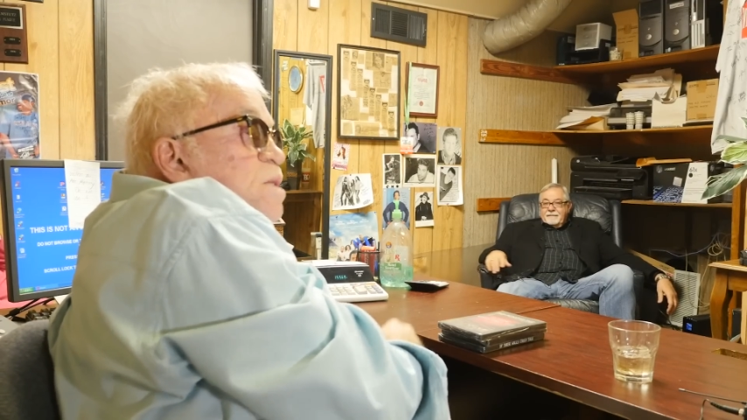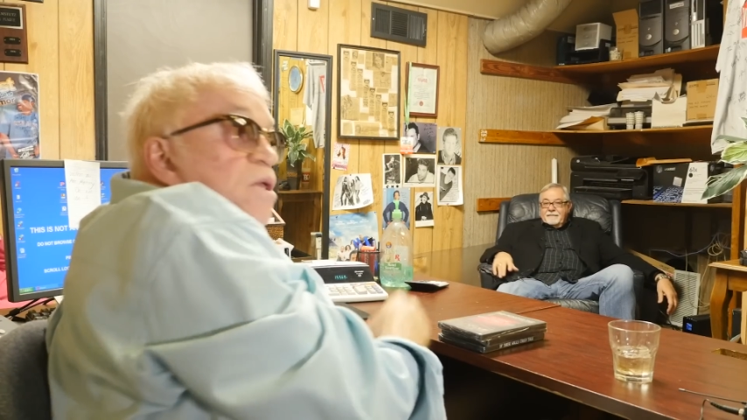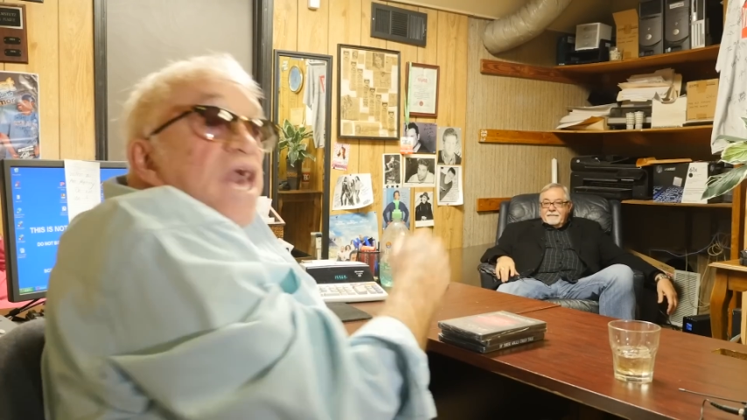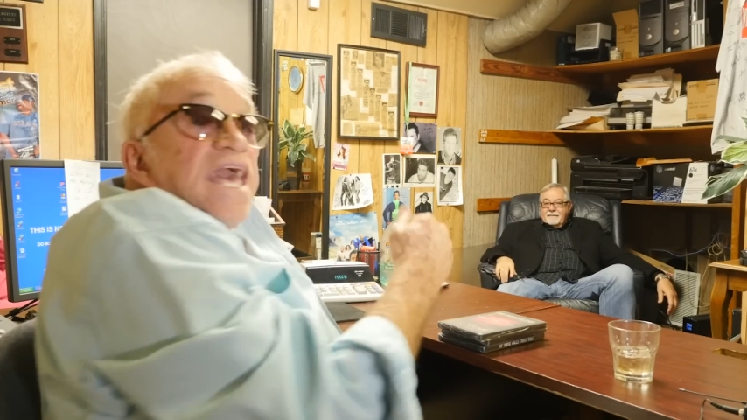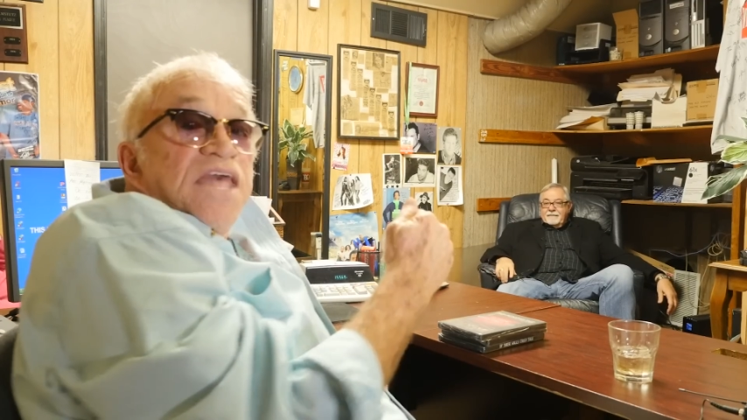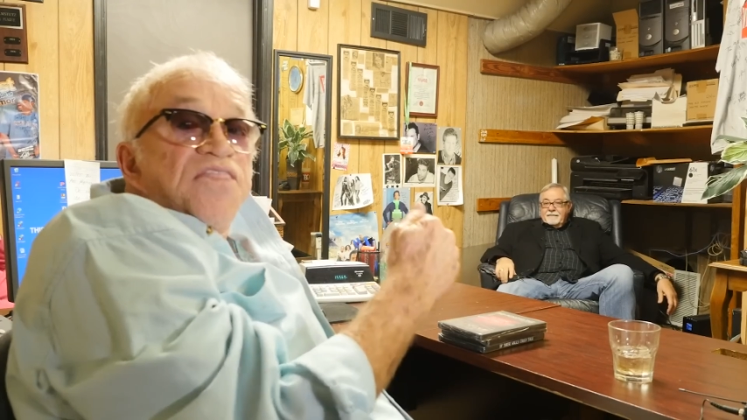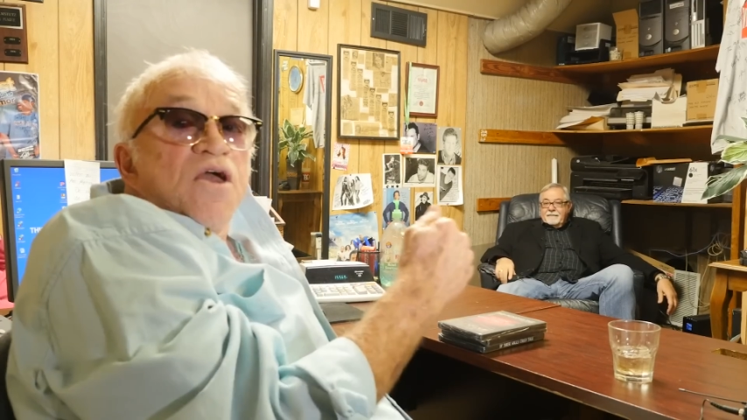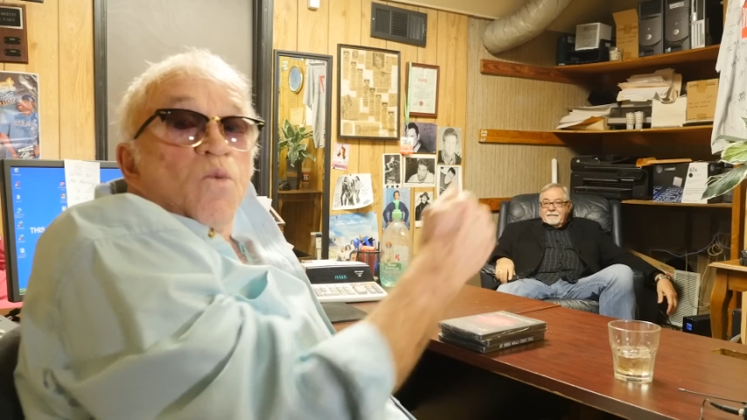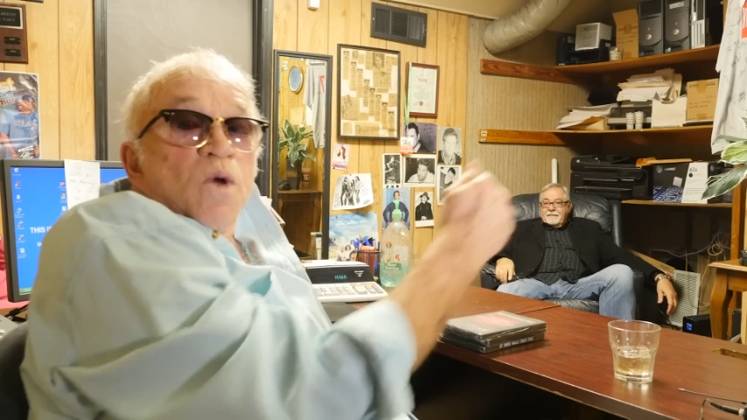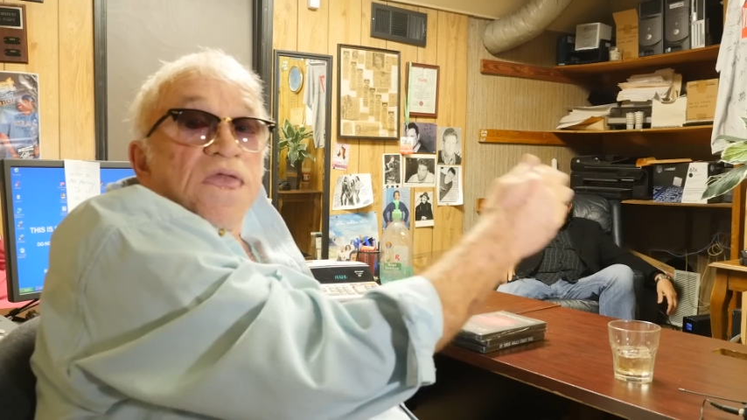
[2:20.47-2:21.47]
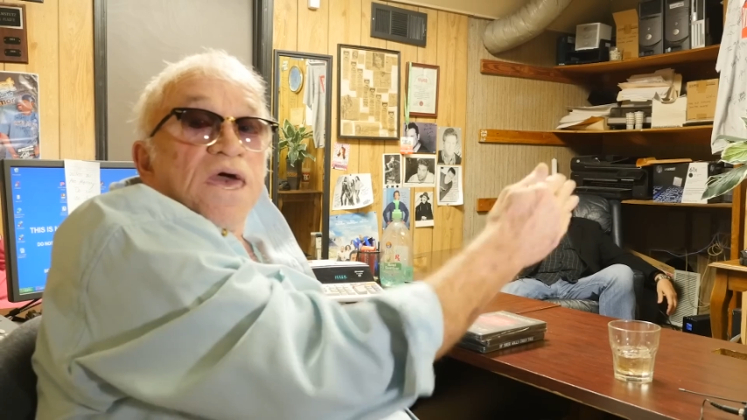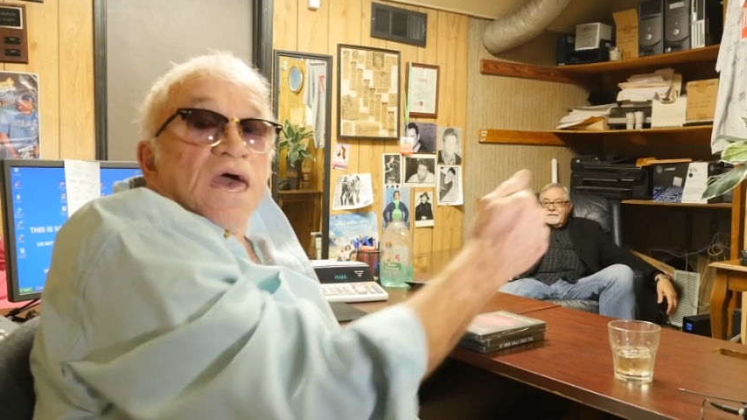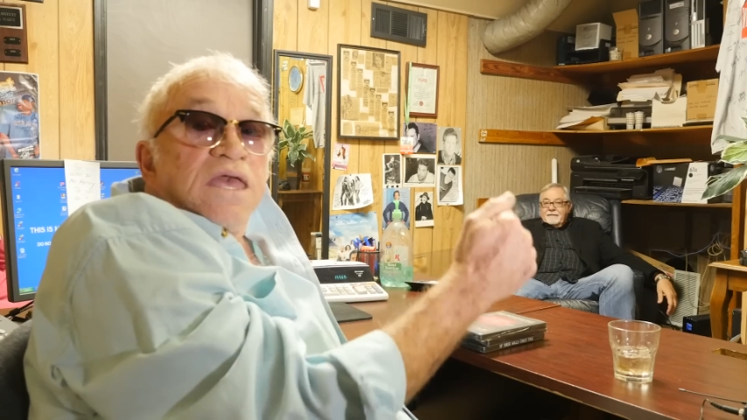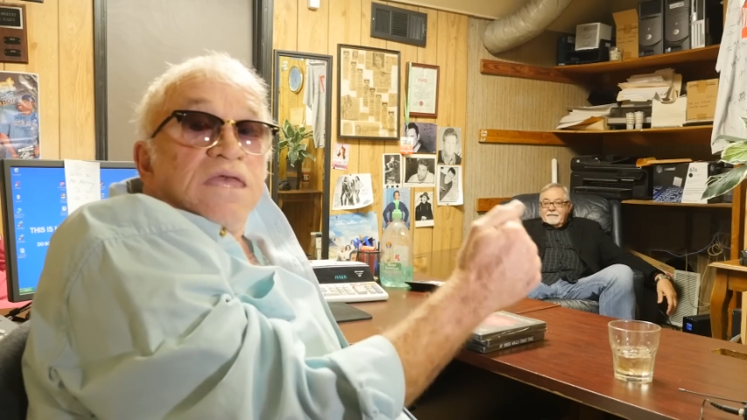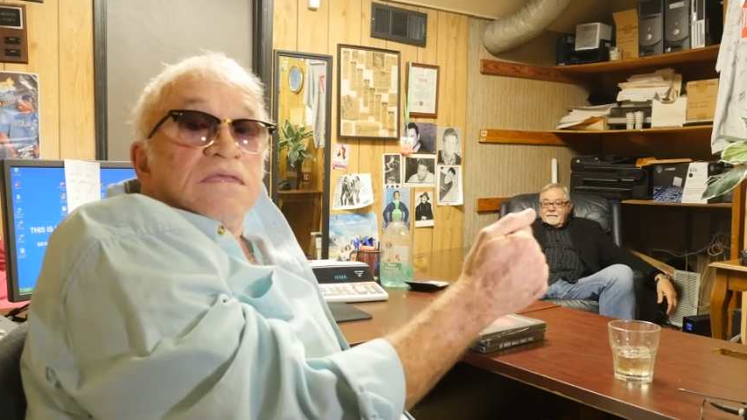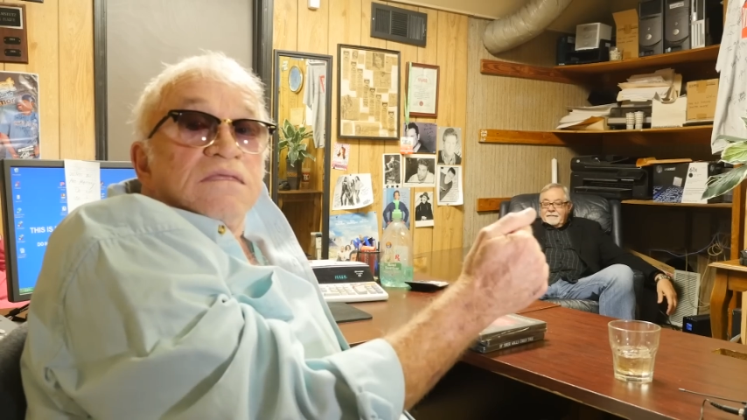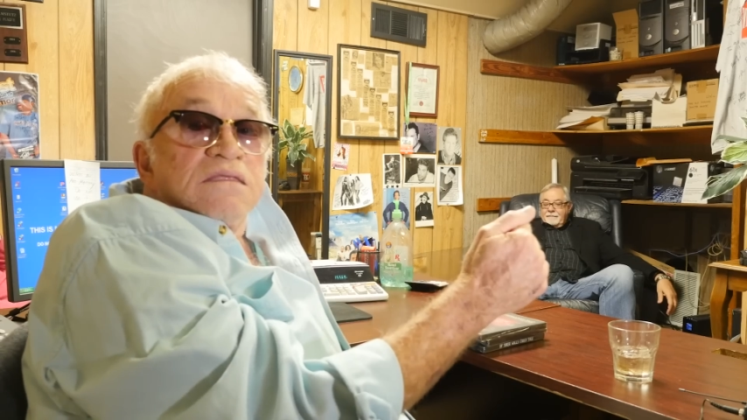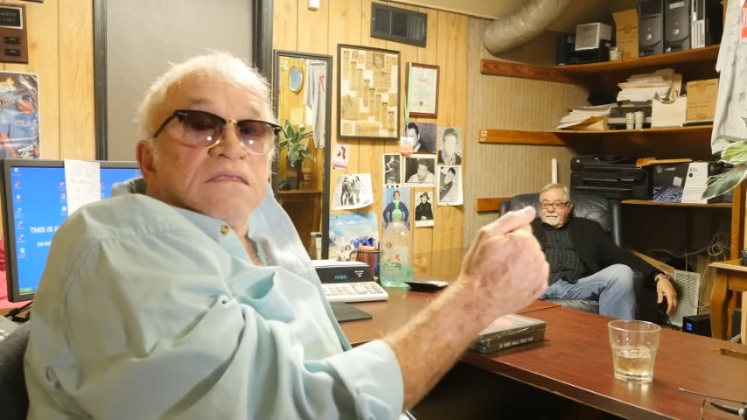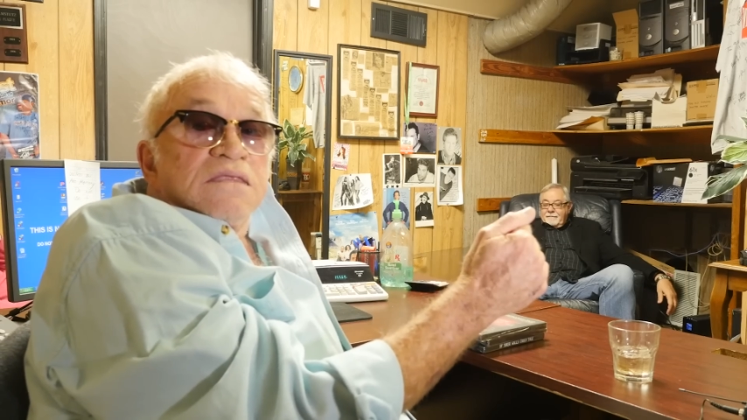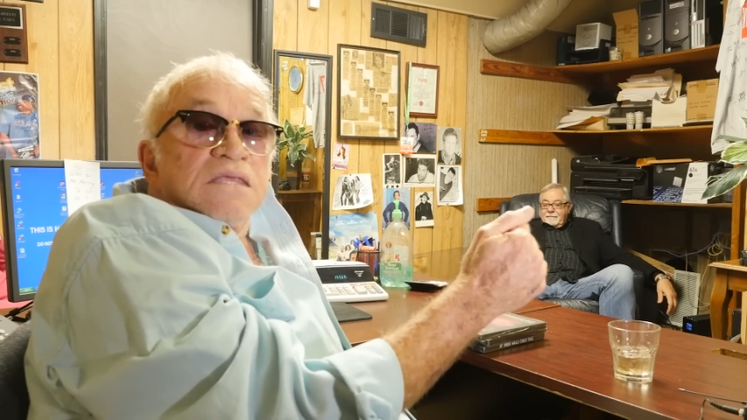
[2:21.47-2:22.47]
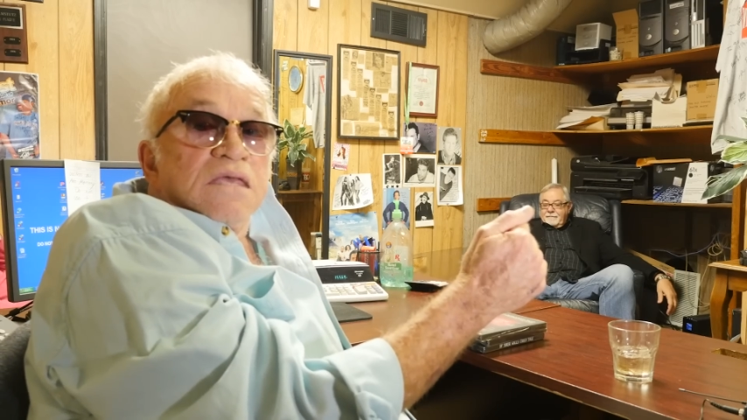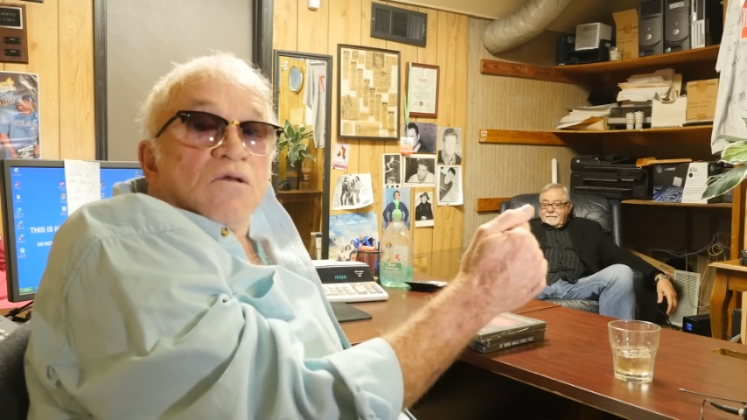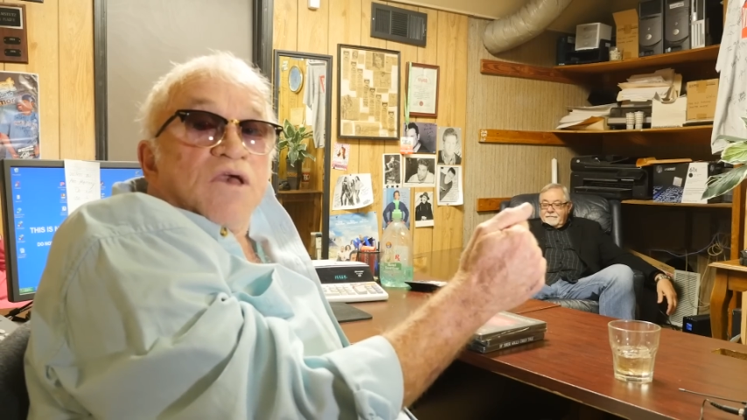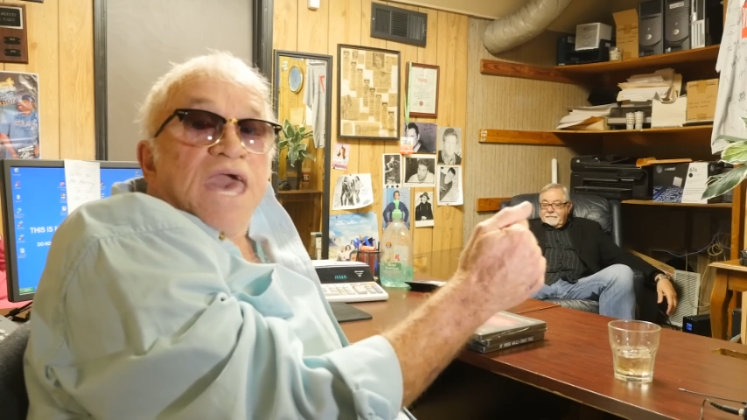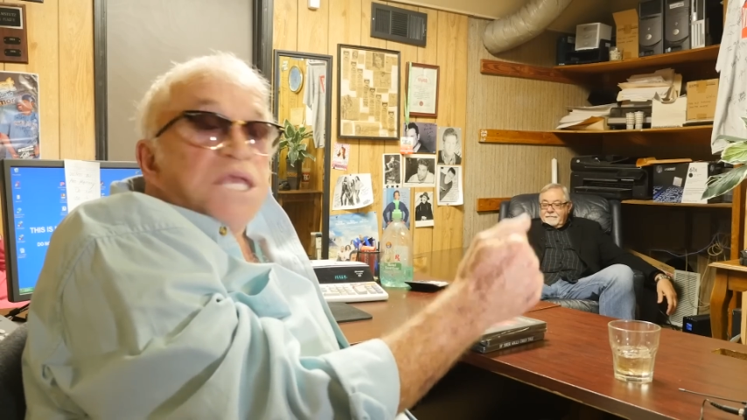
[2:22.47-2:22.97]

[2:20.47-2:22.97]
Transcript: you can't get there in one day. You know, you can't